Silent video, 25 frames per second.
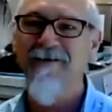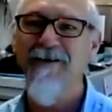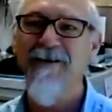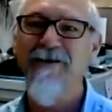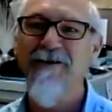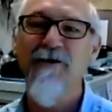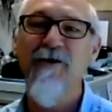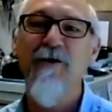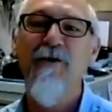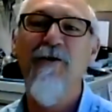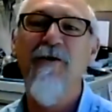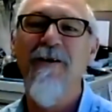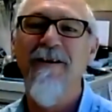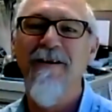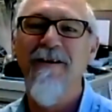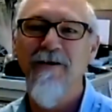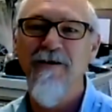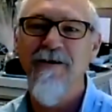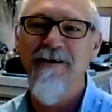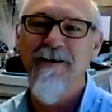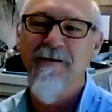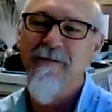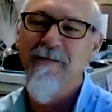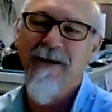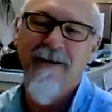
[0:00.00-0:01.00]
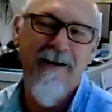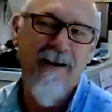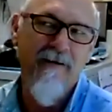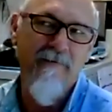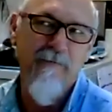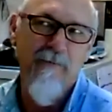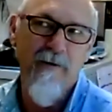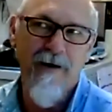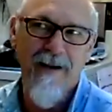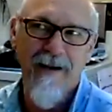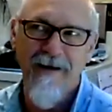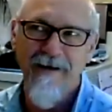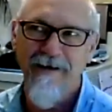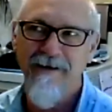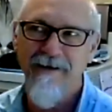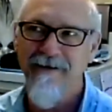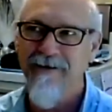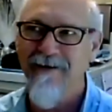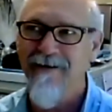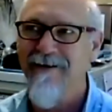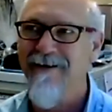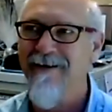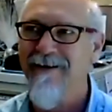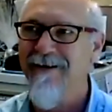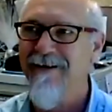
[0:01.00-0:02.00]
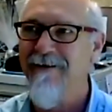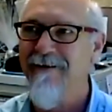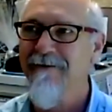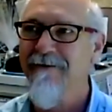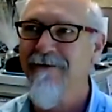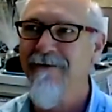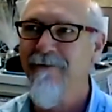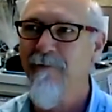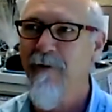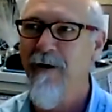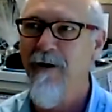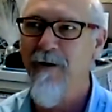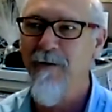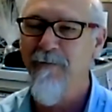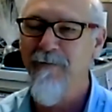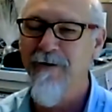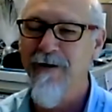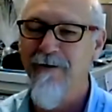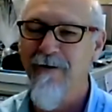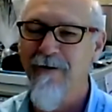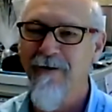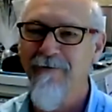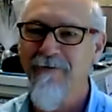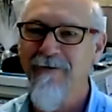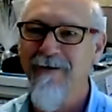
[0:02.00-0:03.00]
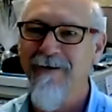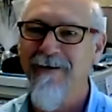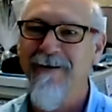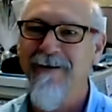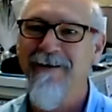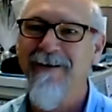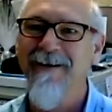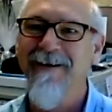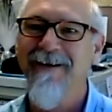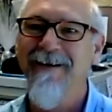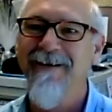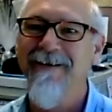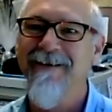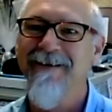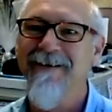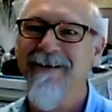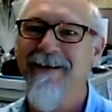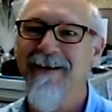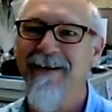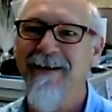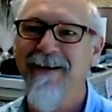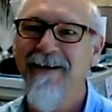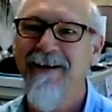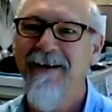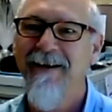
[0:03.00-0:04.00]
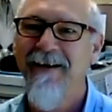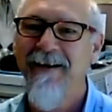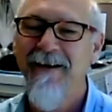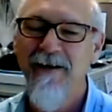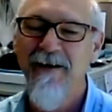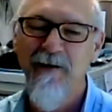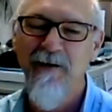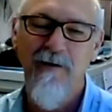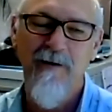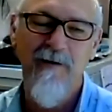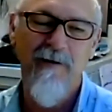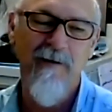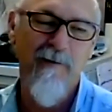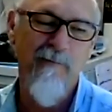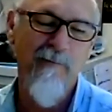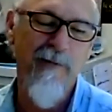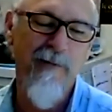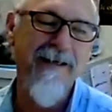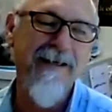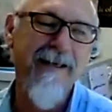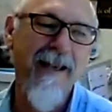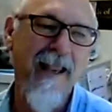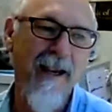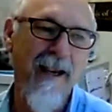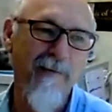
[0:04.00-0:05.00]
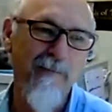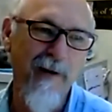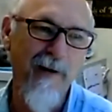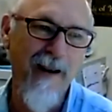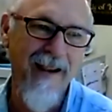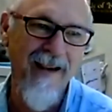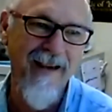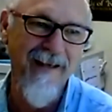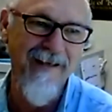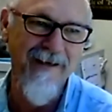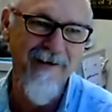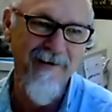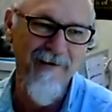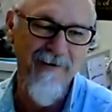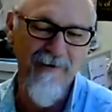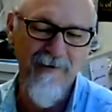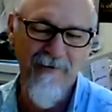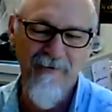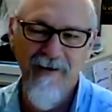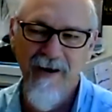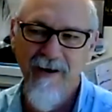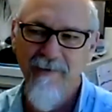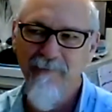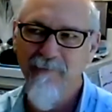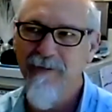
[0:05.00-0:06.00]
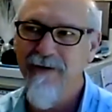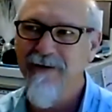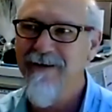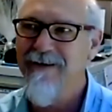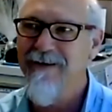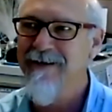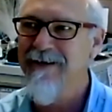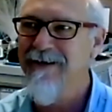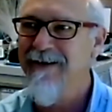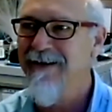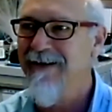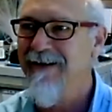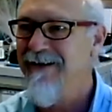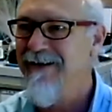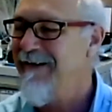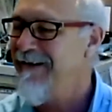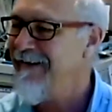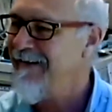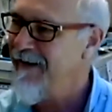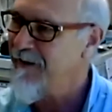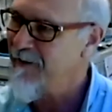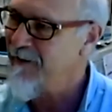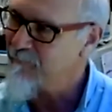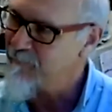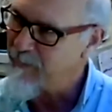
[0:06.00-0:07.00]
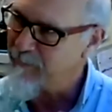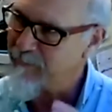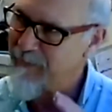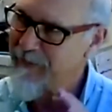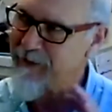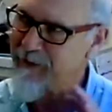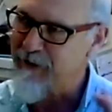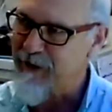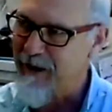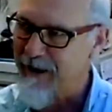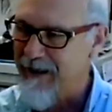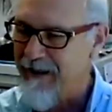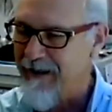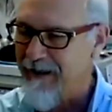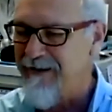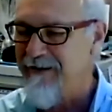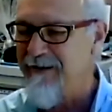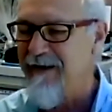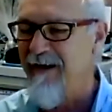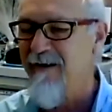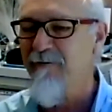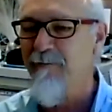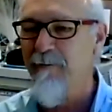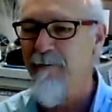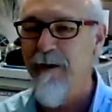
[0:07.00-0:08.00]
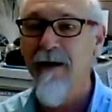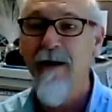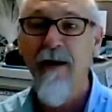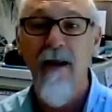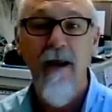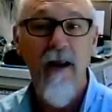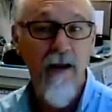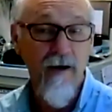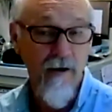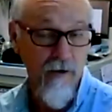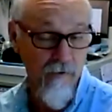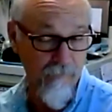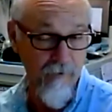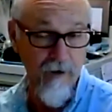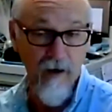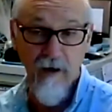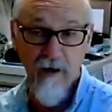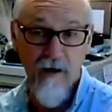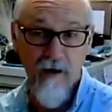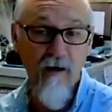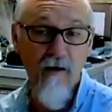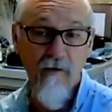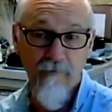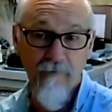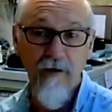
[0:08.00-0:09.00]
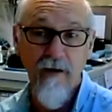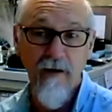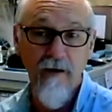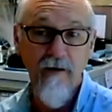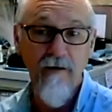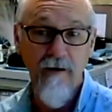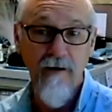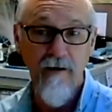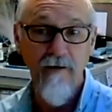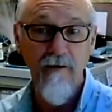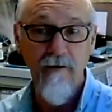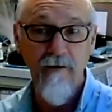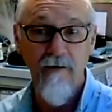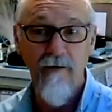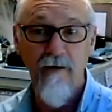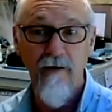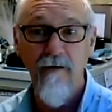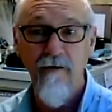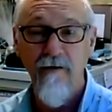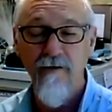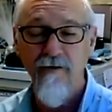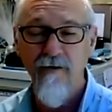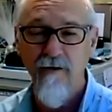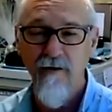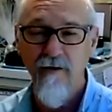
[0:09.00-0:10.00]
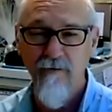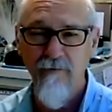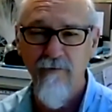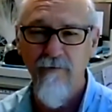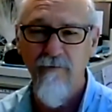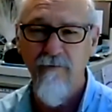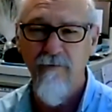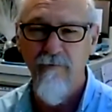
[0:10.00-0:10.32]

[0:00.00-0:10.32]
just curious because everybody has welcome to life kind of thing. It's best laid plans and all of that, but I know people are juggling stuff. But you're feeling confident that you're sort of